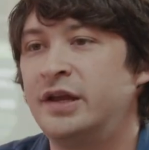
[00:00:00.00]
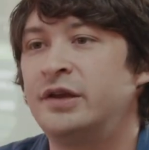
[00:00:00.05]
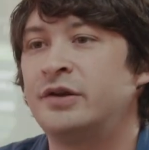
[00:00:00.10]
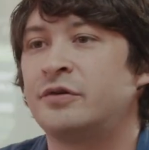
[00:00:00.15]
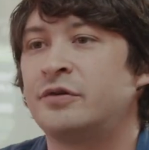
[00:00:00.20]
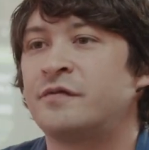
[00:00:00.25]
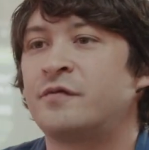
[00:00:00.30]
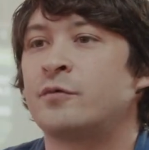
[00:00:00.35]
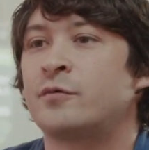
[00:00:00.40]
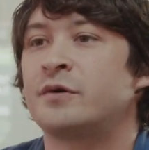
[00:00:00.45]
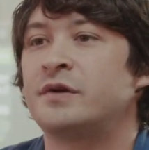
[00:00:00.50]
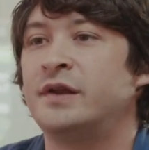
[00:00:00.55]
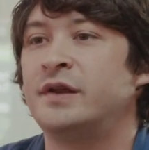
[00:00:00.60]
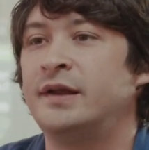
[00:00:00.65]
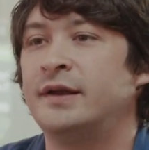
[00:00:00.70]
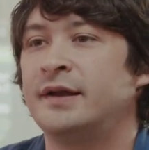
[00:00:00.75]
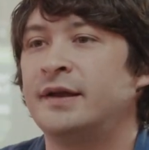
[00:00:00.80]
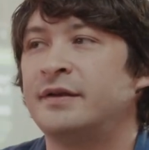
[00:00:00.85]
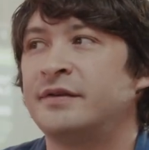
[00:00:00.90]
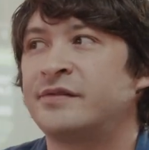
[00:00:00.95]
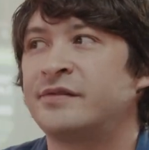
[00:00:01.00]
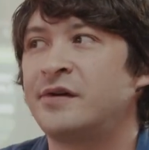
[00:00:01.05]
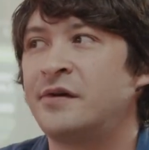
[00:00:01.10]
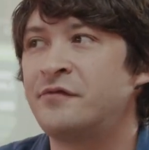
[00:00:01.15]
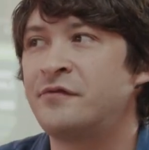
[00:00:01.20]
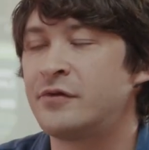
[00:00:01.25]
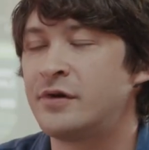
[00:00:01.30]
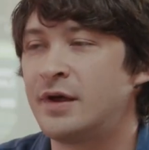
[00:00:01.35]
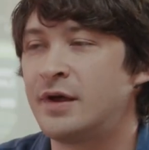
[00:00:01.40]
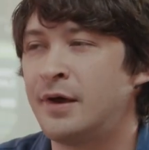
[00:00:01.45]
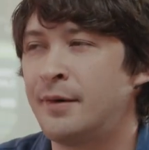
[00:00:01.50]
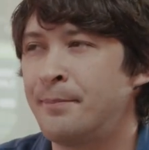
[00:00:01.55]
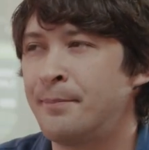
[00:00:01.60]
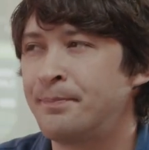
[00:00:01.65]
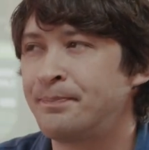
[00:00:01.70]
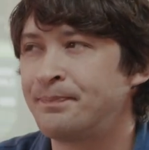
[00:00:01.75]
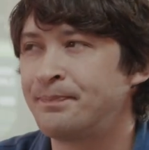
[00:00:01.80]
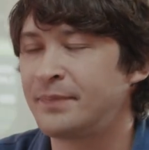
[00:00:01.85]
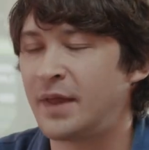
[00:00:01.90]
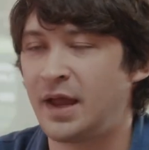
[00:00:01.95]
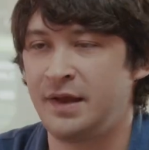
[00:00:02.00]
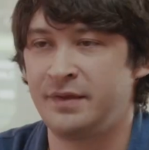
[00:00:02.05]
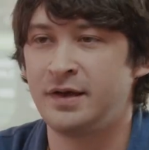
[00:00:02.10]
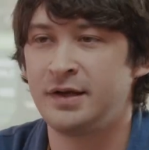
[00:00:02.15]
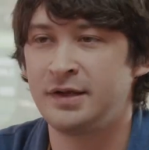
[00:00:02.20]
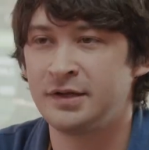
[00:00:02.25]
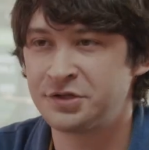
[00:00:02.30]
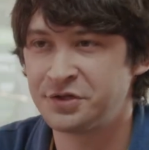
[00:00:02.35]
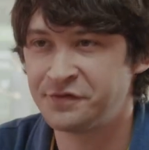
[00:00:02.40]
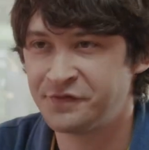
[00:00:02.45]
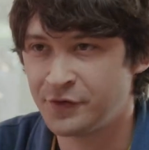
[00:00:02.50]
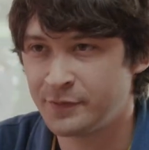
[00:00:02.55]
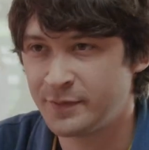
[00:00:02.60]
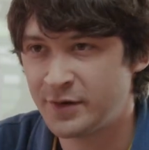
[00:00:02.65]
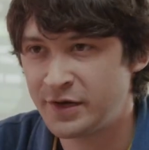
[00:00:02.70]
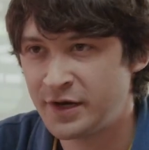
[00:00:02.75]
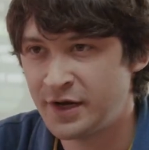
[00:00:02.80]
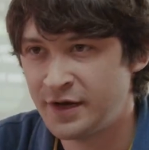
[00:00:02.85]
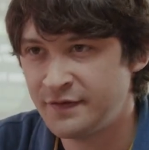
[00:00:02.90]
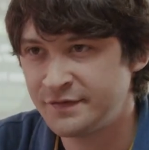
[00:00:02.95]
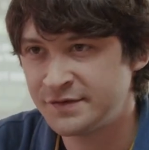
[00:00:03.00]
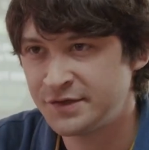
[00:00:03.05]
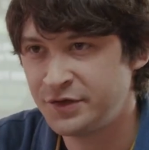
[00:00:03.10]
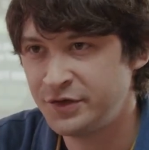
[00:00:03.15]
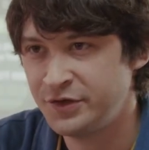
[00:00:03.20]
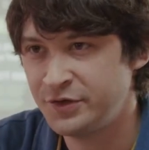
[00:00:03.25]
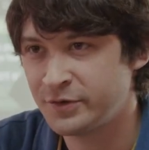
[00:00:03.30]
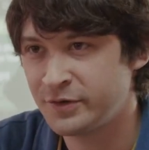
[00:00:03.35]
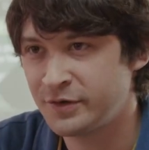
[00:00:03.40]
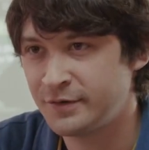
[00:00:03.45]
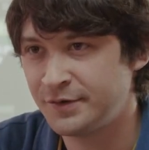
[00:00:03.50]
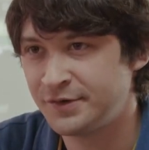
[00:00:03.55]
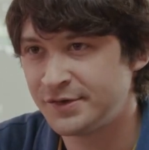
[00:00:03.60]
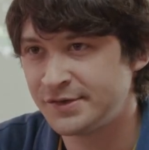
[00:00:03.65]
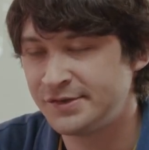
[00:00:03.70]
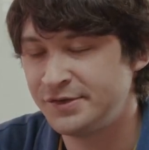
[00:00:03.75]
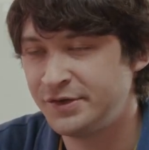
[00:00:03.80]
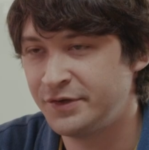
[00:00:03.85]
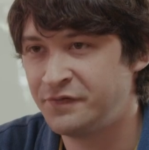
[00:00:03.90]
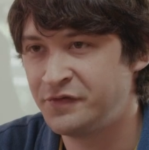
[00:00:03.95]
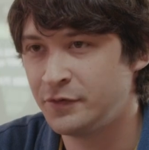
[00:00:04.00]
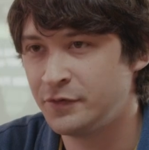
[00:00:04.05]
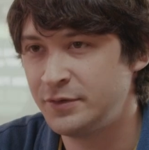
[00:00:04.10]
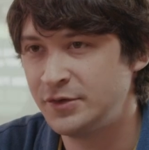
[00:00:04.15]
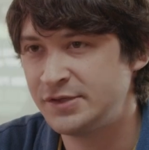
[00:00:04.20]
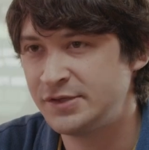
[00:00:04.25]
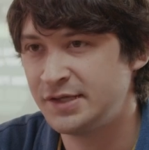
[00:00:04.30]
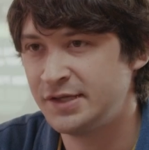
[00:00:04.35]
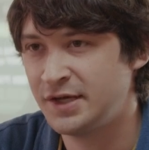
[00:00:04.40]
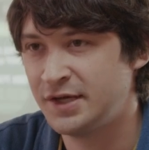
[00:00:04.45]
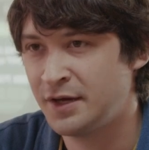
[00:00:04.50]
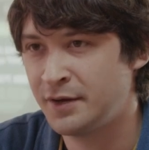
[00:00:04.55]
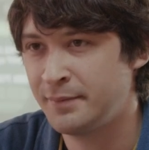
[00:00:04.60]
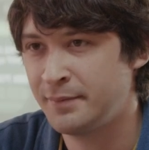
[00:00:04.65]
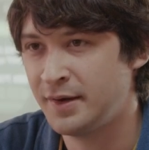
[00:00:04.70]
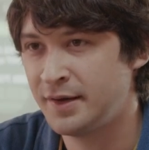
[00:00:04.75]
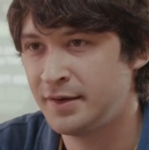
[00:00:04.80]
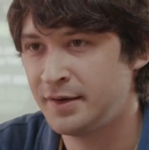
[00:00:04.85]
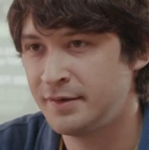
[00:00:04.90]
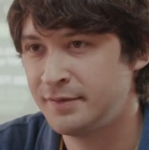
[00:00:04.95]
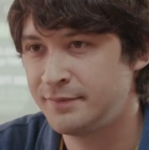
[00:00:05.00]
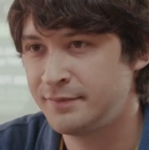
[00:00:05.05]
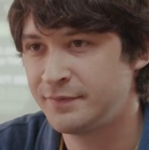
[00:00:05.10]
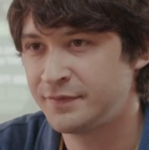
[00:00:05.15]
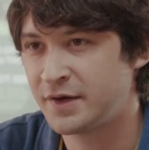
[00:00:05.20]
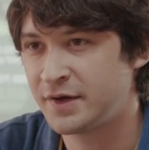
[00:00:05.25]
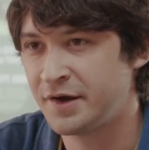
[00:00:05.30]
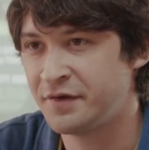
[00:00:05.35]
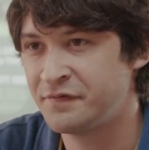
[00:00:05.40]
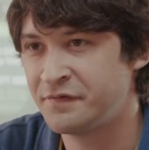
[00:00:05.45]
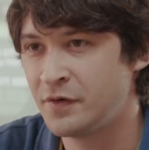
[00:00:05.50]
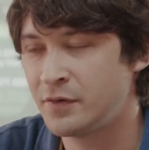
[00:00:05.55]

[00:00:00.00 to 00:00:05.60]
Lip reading: or 14, I discovered Anthology Film Archives in New York, which is a film museum, and kind of